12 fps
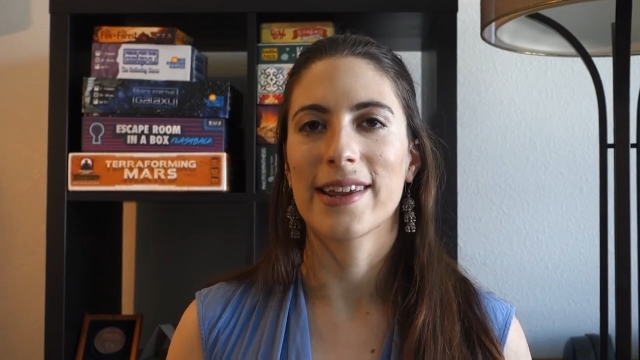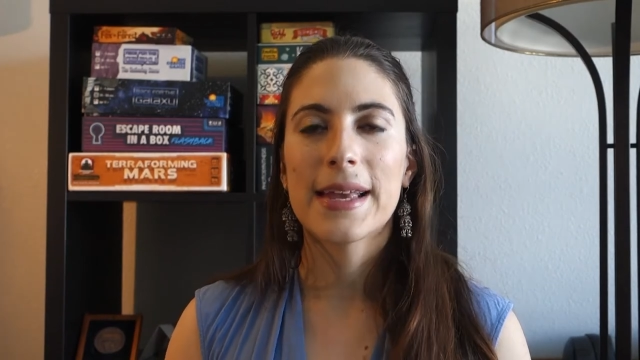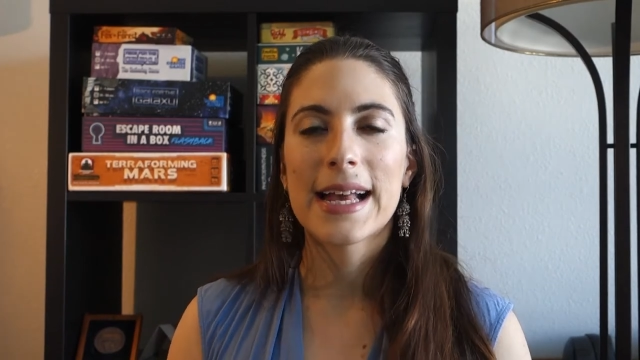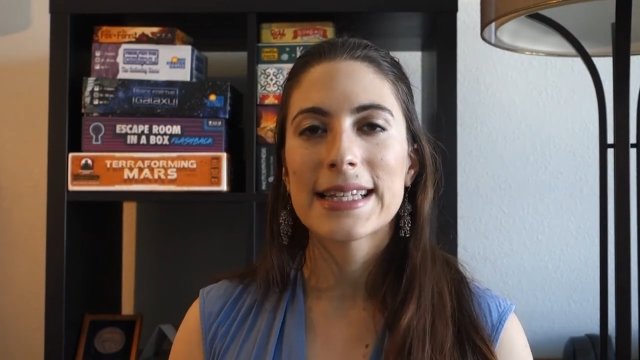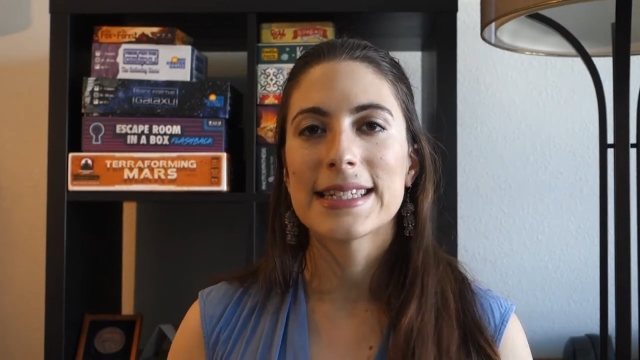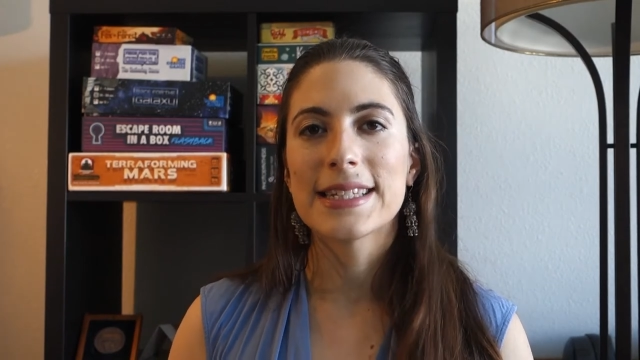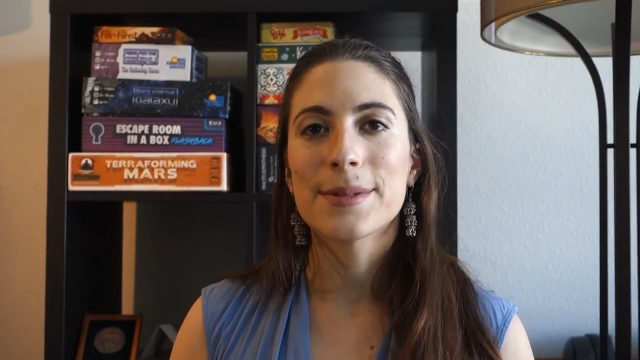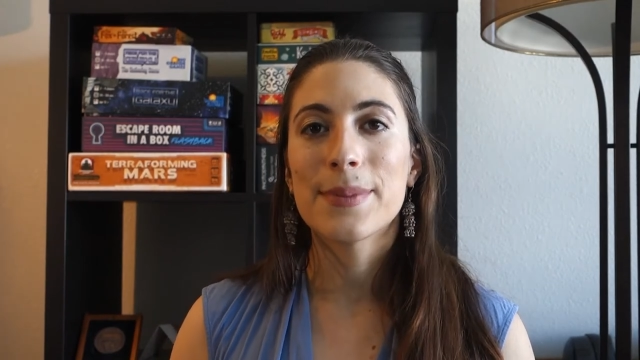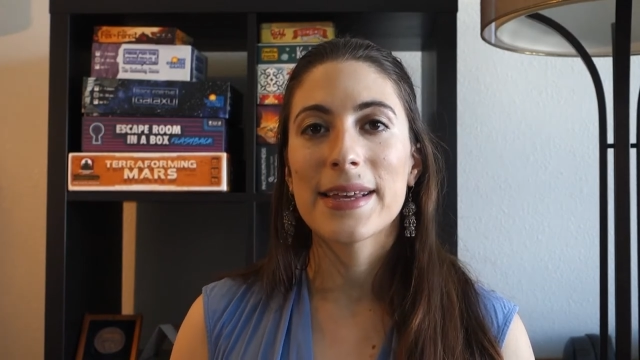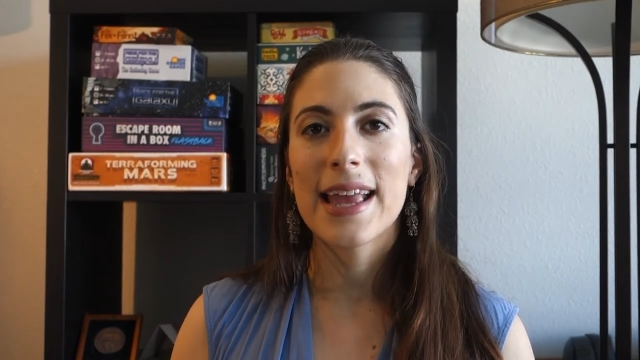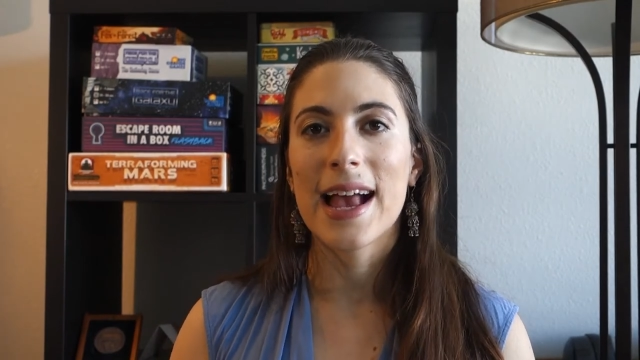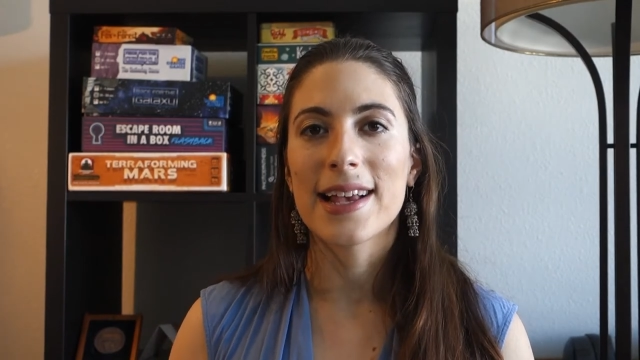Because it's a
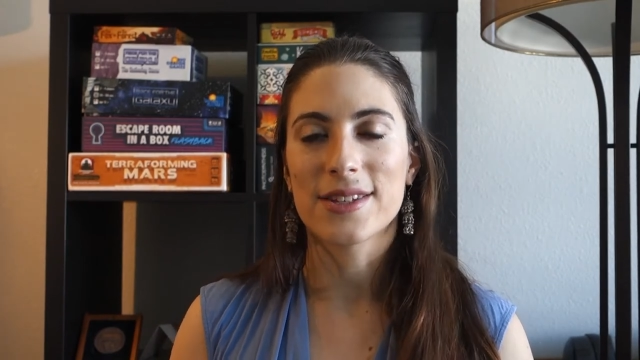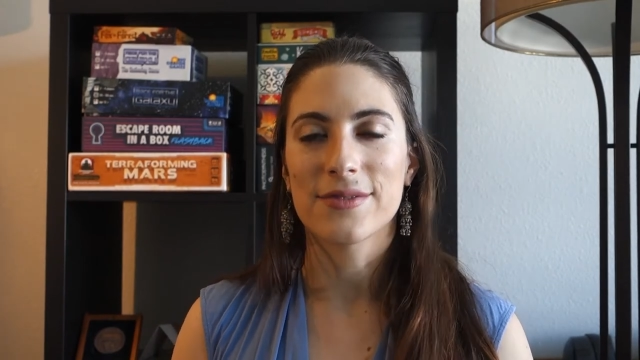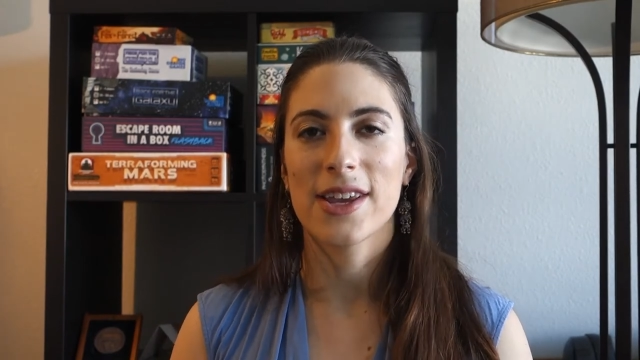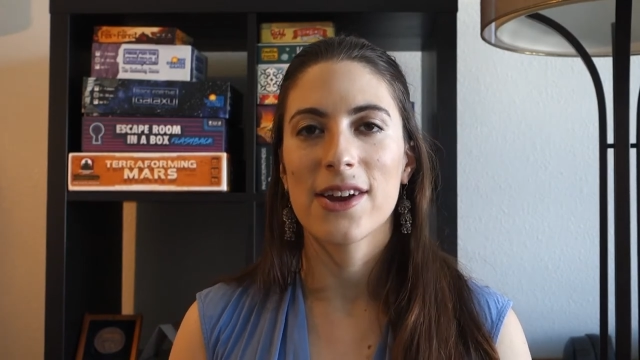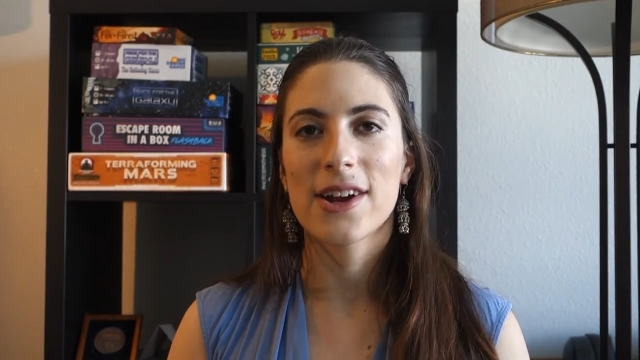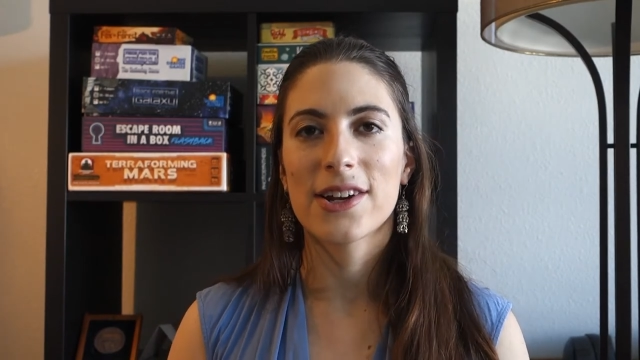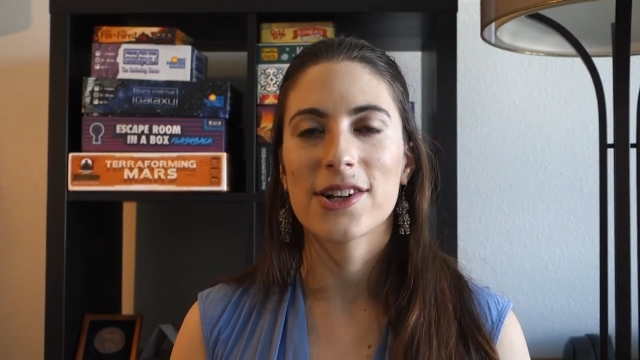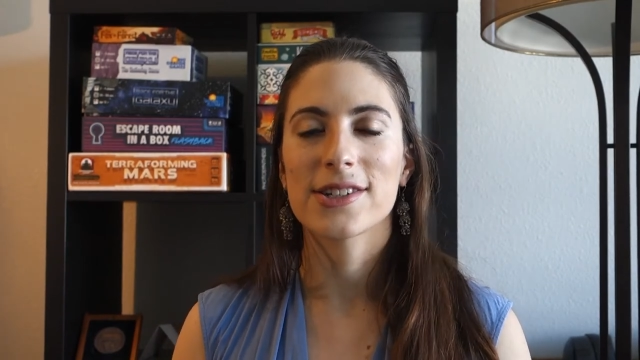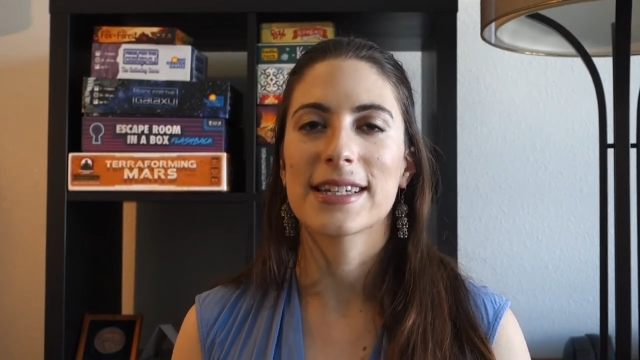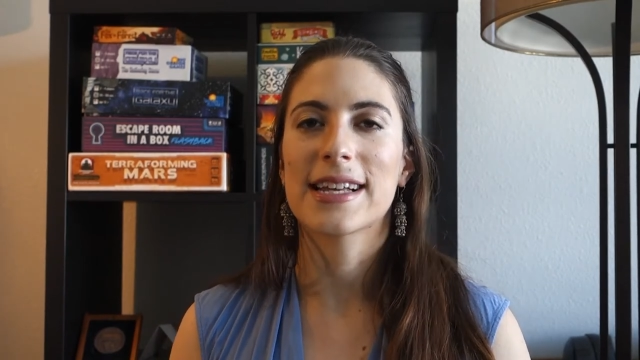big cast of characters,